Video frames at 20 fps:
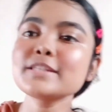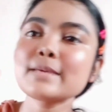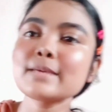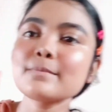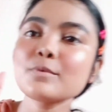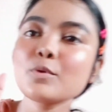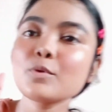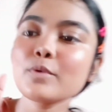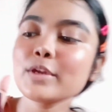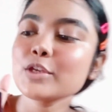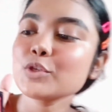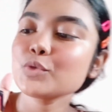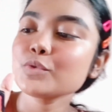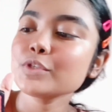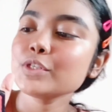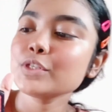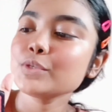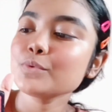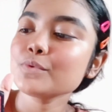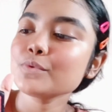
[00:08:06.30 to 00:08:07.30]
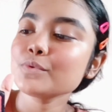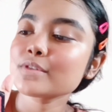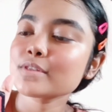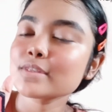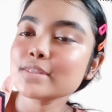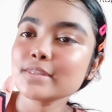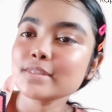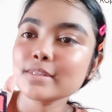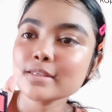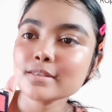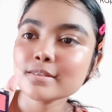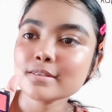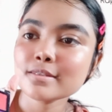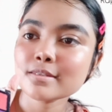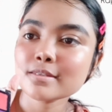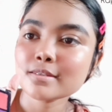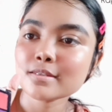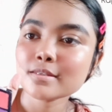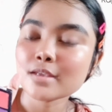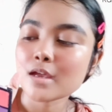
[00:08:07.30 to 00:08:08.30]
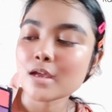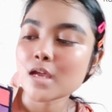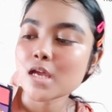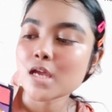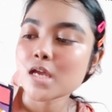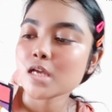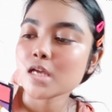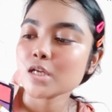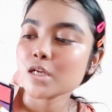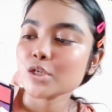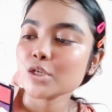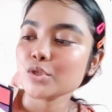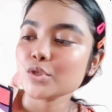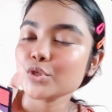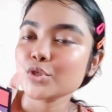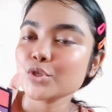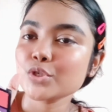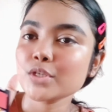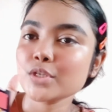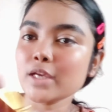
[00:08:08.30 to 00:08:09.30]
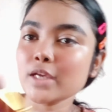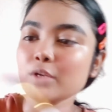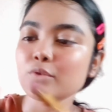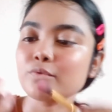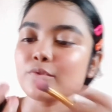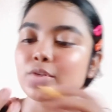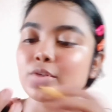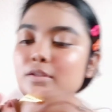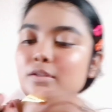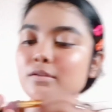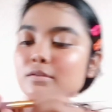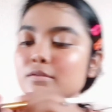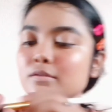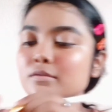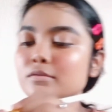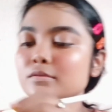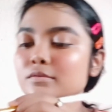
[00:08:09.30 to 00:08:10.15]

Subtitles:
I'm going to use this shade over here